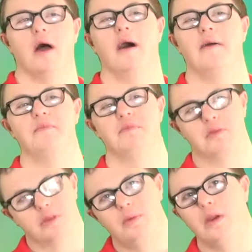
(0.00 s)
Um,
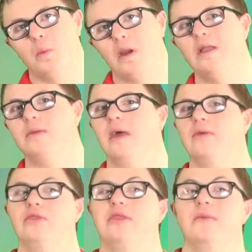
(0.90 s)
it's a bit weird when I have
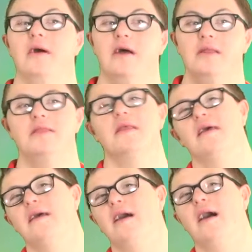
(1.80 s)
Stimmerhan
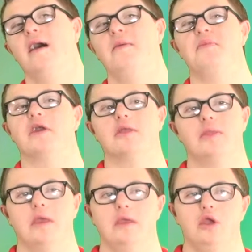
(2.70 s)
um, because
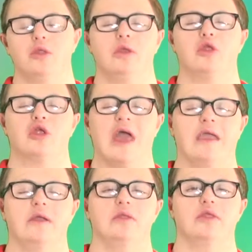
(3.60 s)
they used to
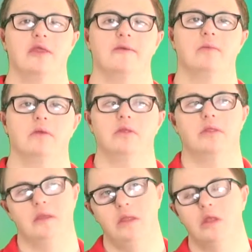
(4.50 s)
change different
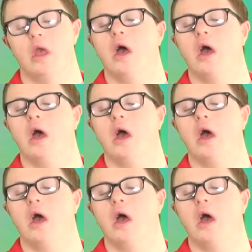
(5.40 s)
things.